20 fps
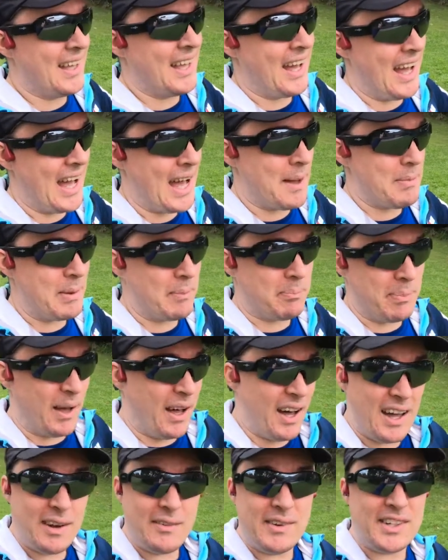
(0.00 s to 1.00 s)
But
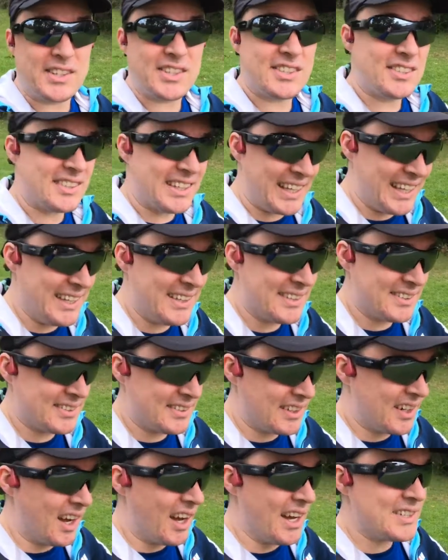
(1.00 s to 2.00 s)
part of it just
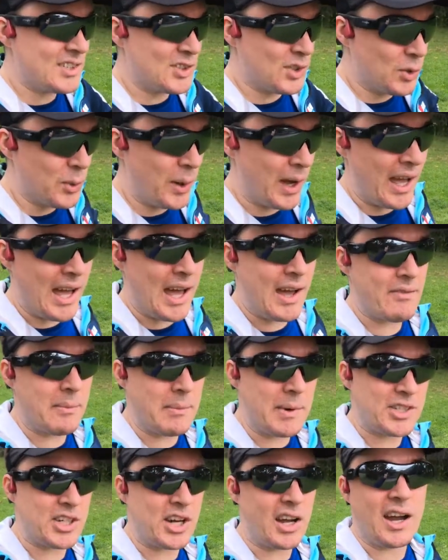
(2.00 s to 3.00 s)
is that I do have a
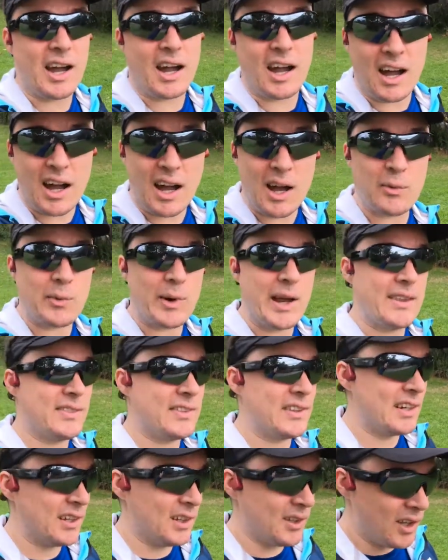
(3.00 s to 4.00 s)
much higher heart rate
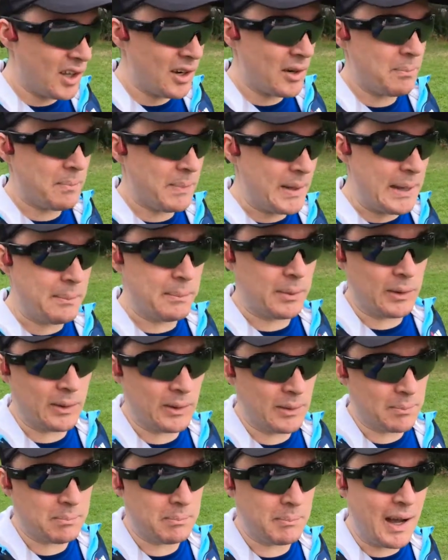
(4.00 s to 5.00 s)
than a lot of
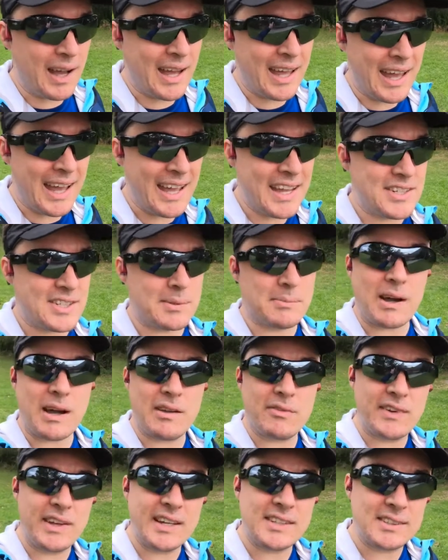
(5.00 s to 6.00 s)
people my age and
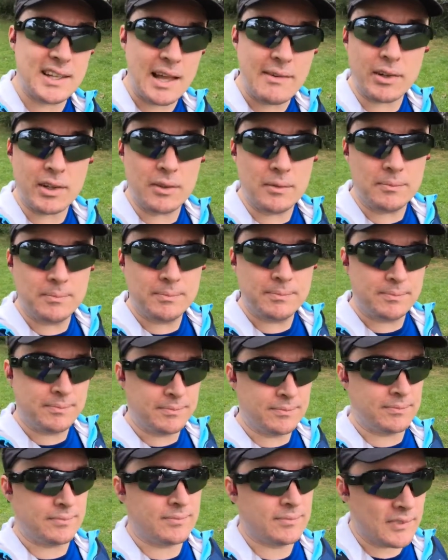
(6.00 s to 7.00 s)
my fitness level.
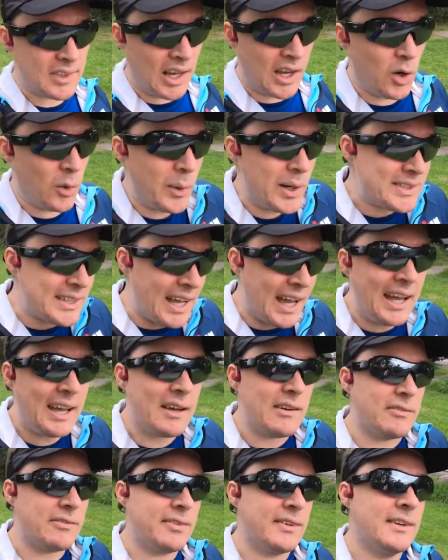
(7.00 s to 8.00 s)
I always
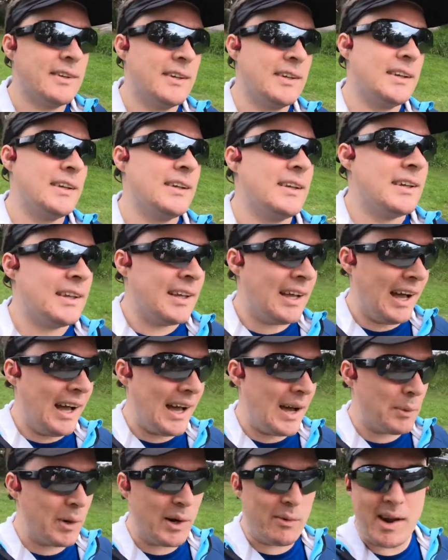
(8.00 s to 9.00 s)
have.
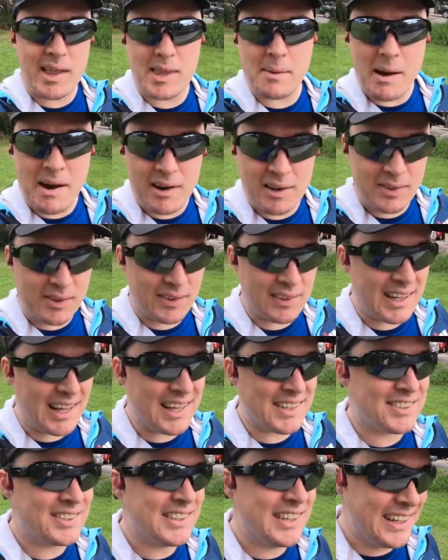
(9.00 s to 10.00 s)
When I ran the marathon
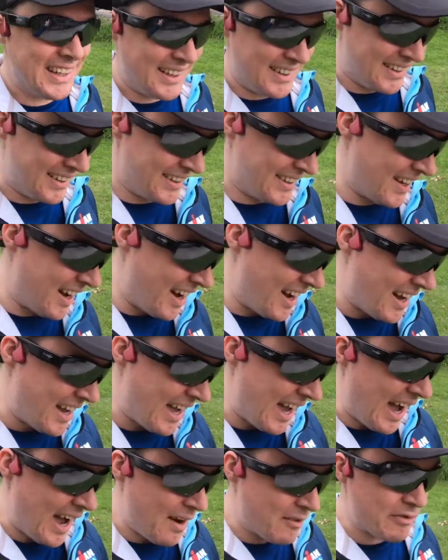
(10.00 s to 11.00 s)
last year,
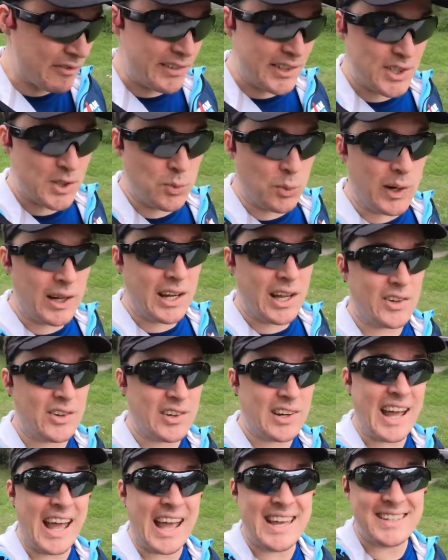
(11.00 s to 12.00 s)
I averaged
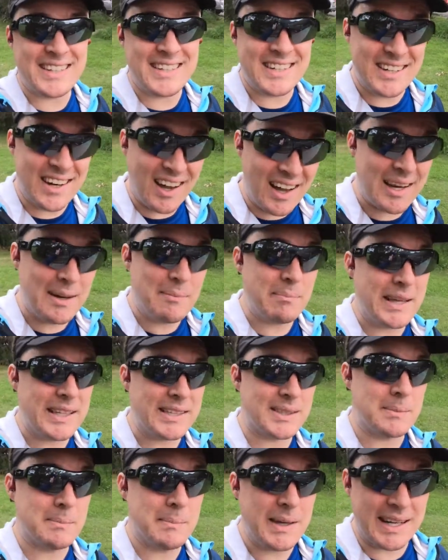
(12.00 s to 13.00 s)
189
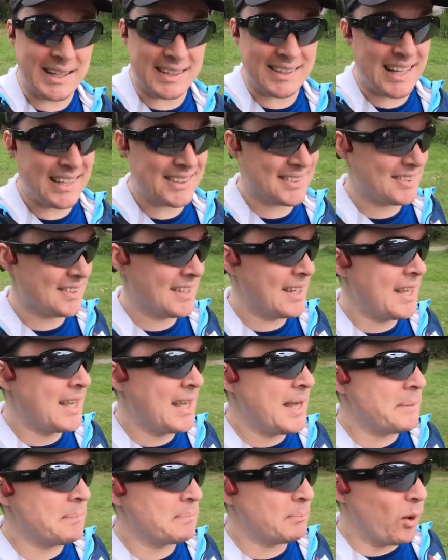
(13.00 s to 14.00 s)
beats a minute. That's
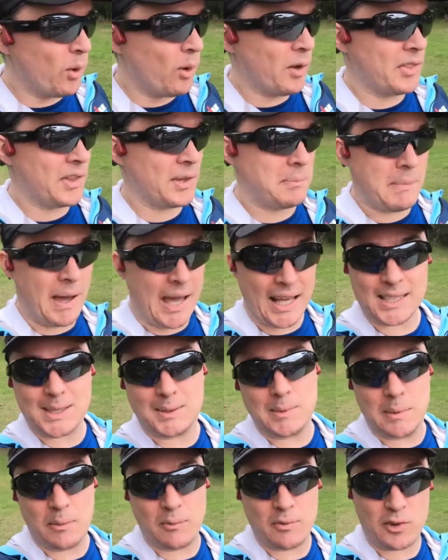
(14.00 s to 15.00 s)
more than
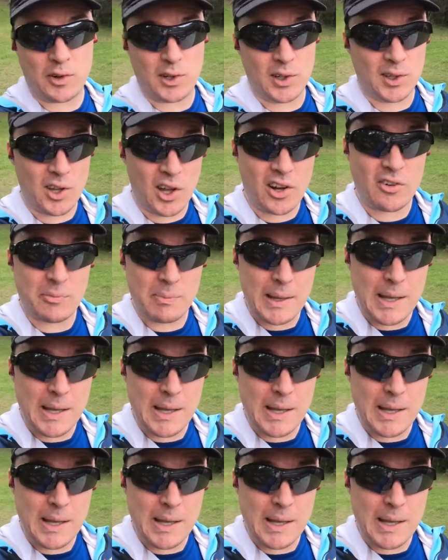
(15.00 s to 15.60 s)
maximum for a lot of